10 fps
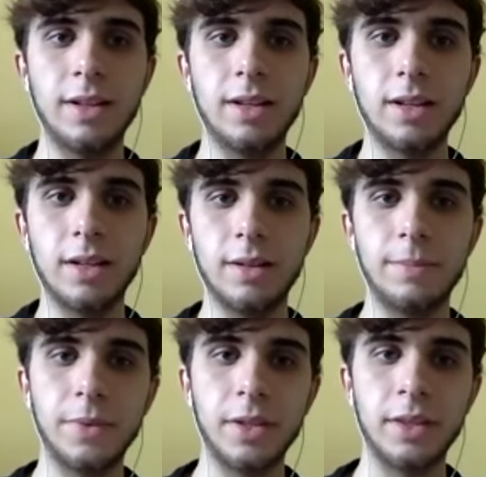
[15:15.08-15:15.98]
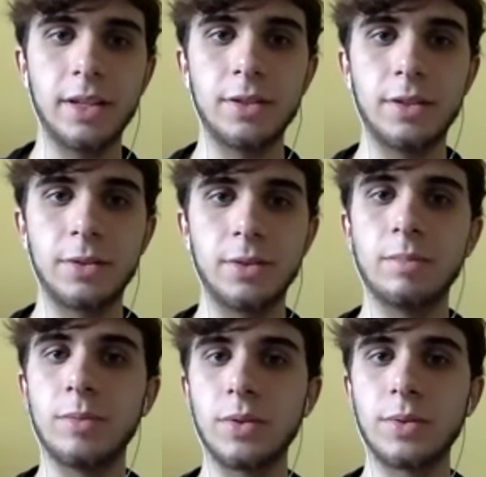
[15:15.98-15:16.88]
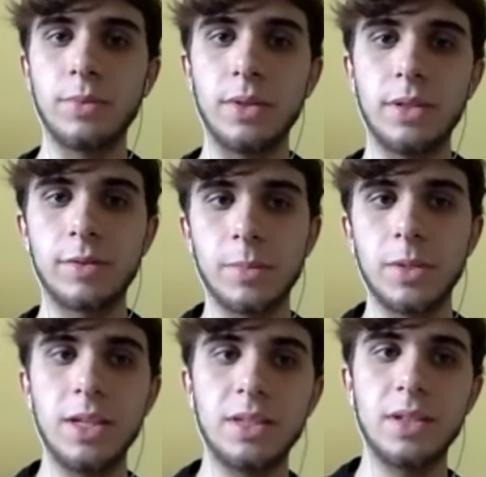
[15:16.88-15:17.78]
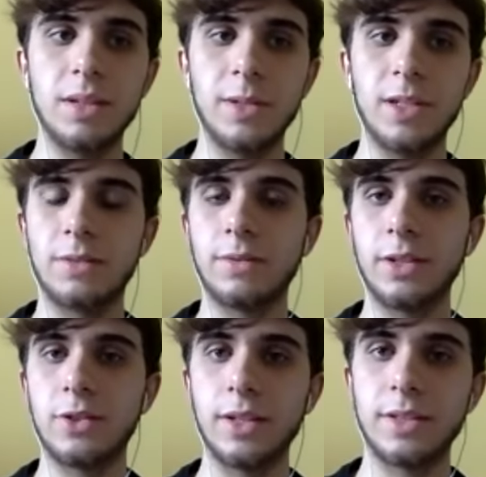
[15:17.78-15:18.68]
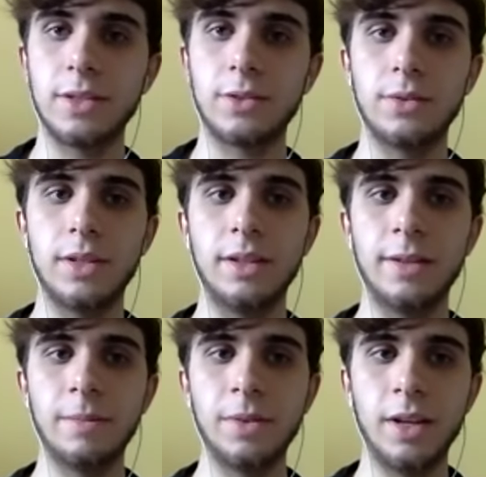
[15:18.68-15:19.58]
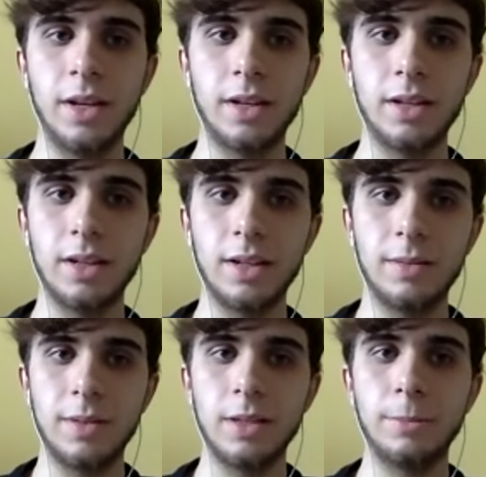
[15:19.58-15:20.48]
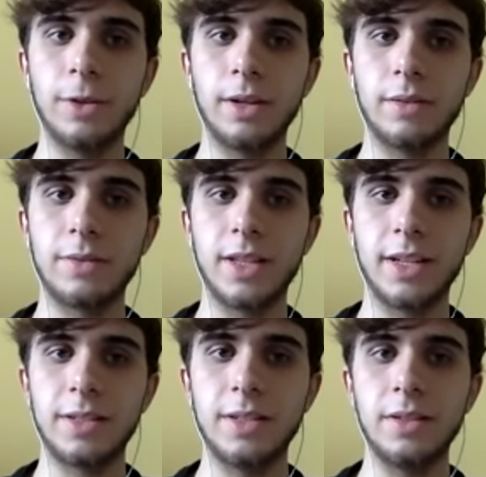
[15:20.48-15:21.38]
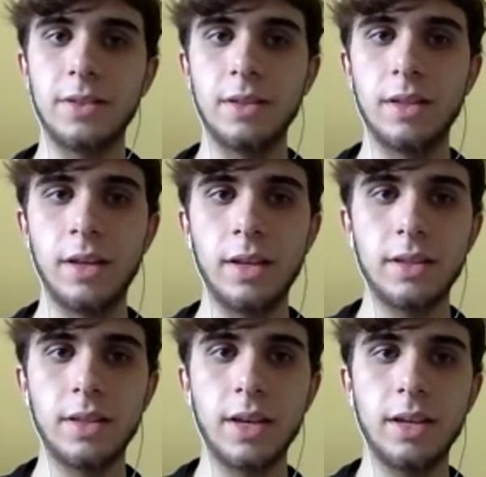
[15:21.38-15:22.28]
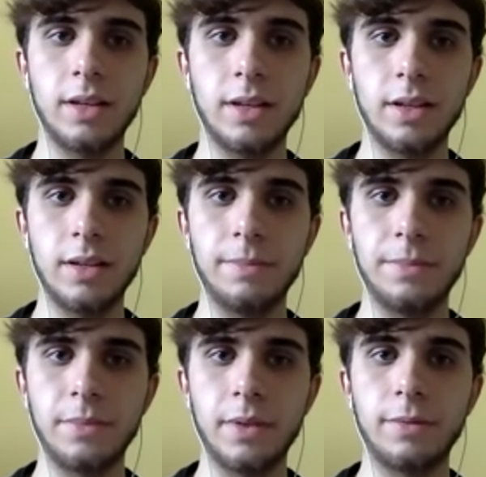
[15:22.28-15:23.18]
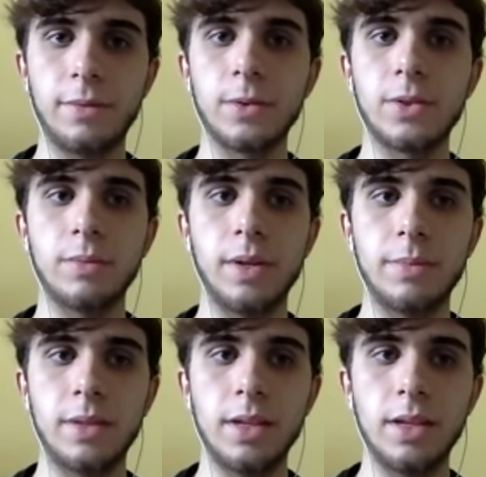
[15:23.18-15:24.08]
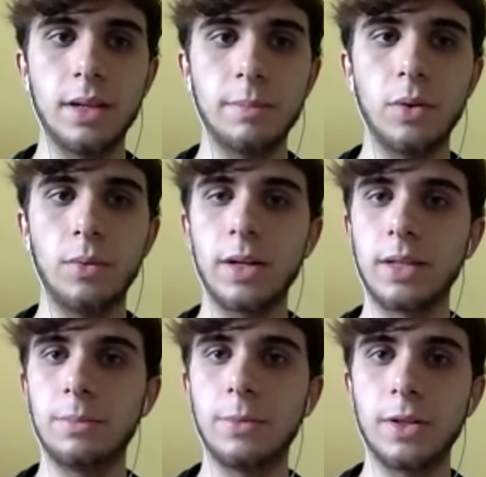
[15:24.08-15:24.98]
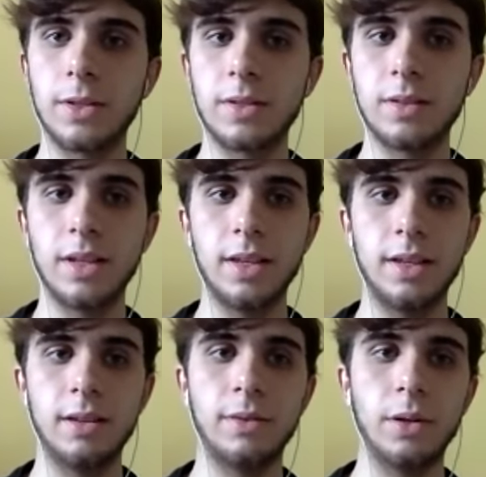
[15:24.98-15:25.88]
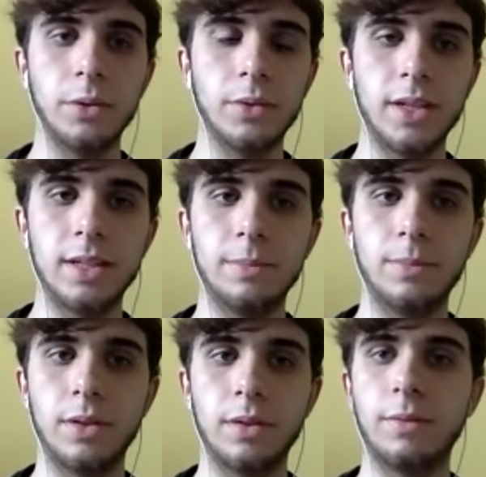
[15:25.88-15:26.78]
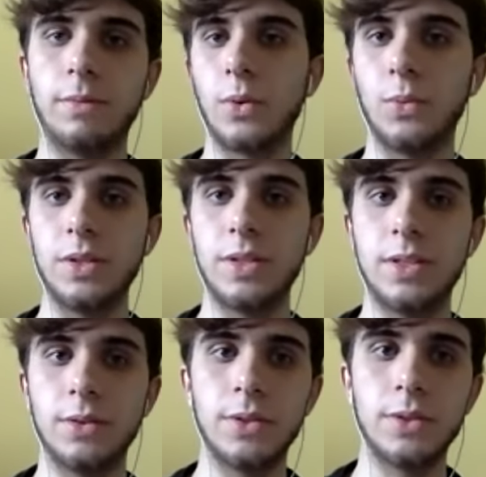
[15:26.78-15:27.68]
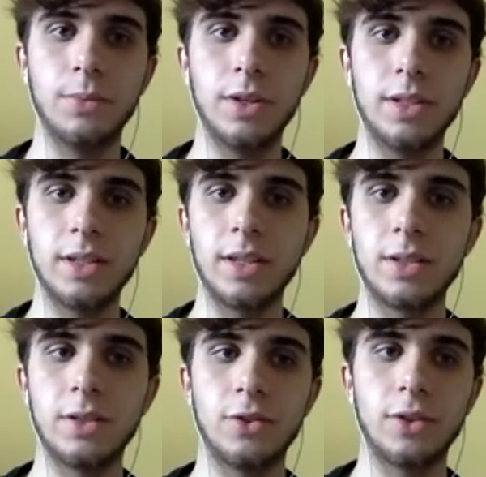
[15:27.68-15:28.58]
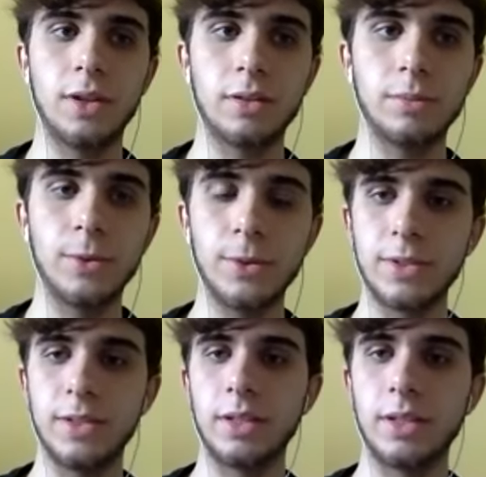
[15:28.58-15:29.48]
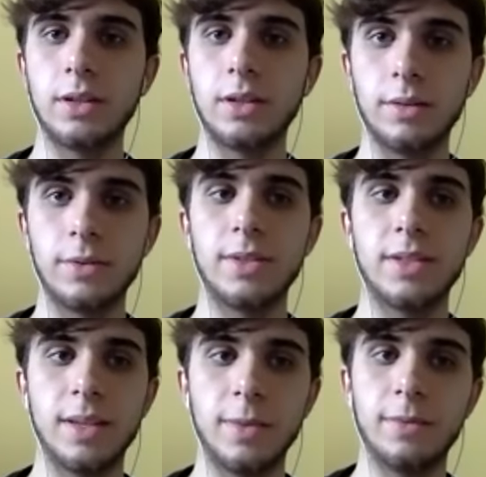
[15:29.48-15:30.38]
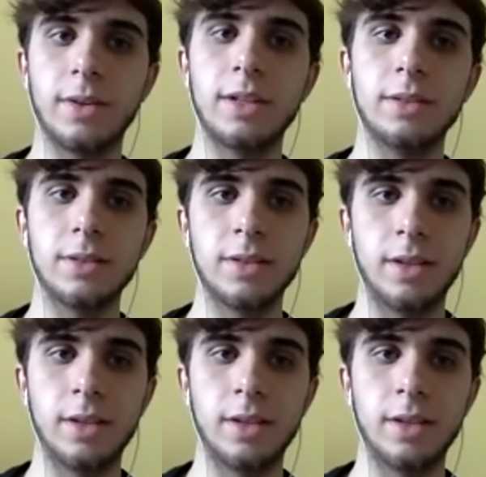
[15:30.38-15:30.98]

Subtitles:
And that is also the most wins from a Heat team in its franchise history. In the playoffs that season, they first swept the Milwaukee Bucks, and following that up with a 4-1 series win against the Chicago Bulls in the conference semifinals.